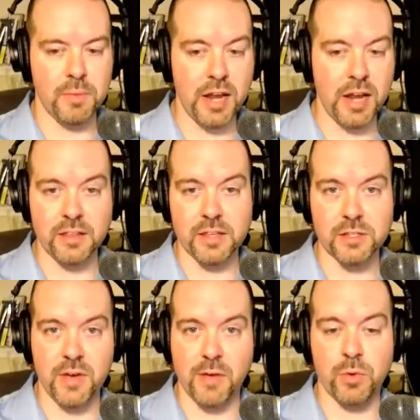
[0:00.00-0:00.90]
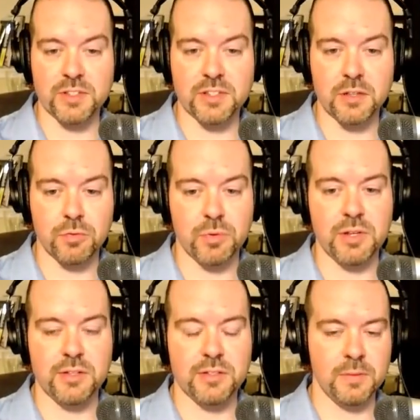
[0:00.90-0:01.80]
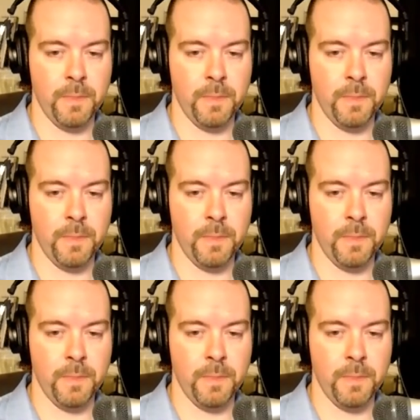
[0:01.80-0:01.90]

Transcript: Any of these 501c3s,